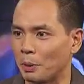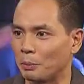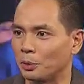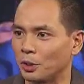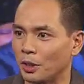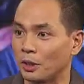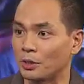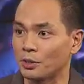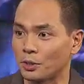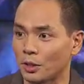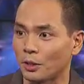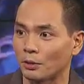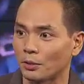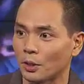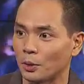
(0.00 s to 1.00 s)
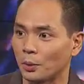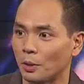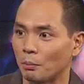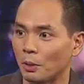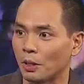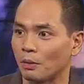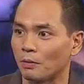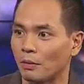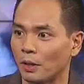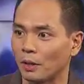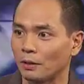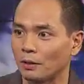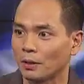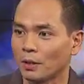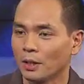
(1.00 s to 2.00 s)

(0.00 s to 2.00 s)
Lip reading: able to get a seat into the main event.